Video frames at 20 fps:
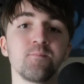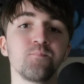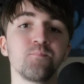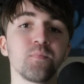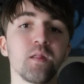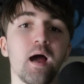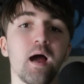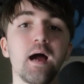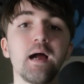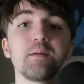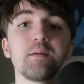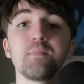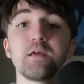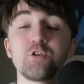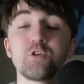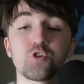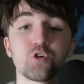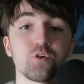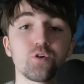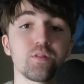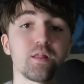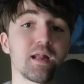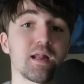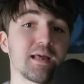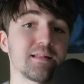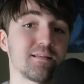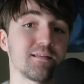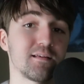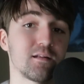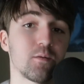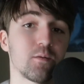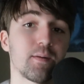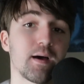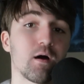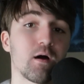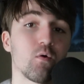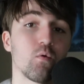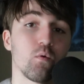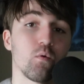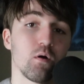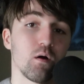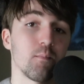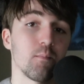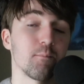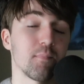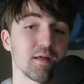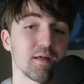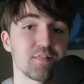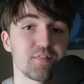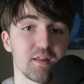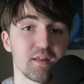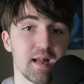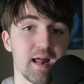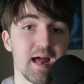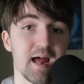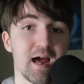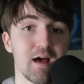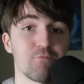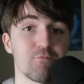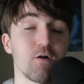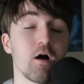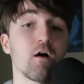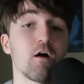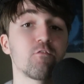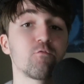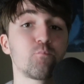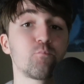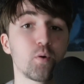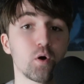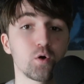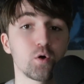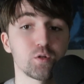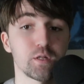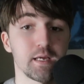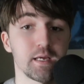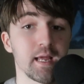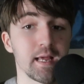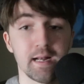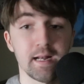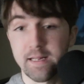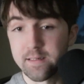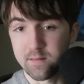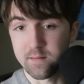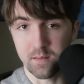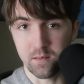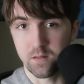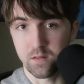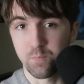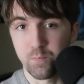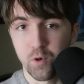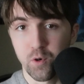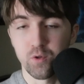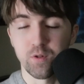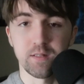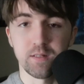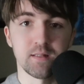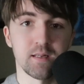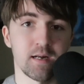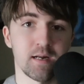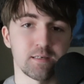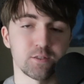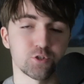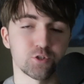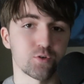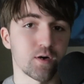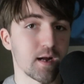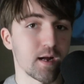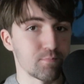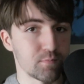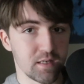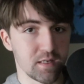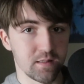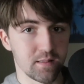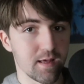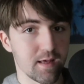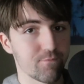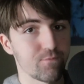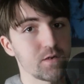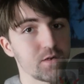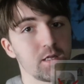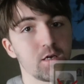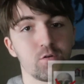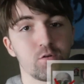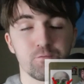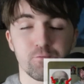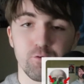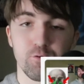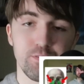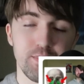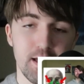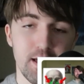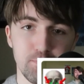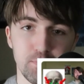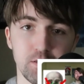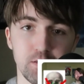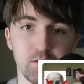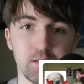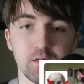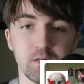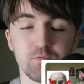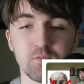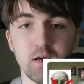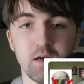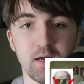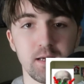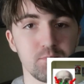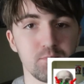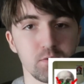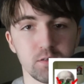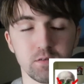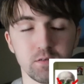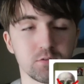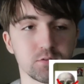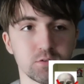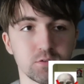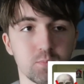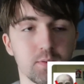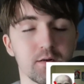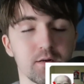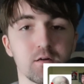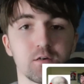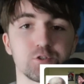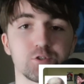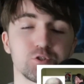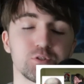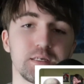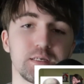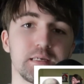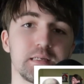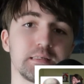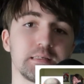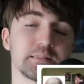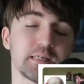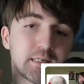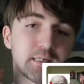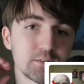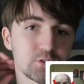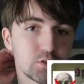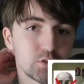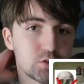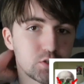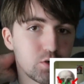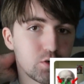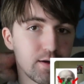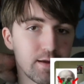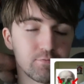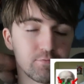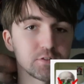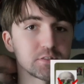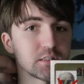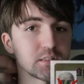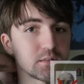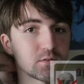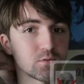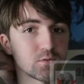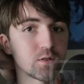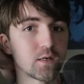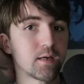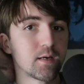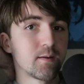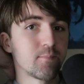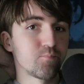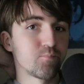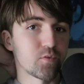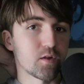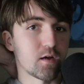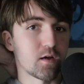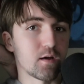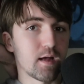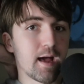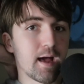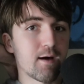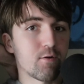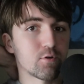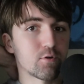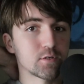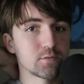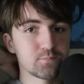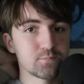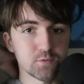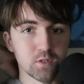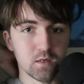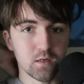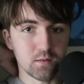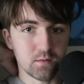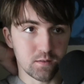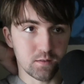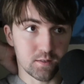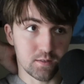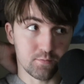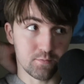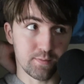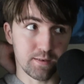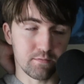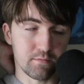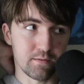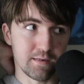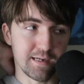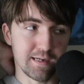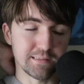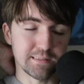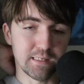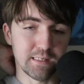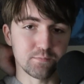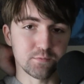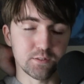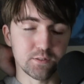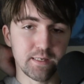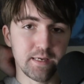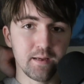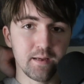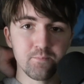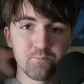I made sure that I did about a month and a half of pulling, and I did the pulling that I described in that video for that period of time. It was about 180 seconds or so every single hour, not about 9 times a day.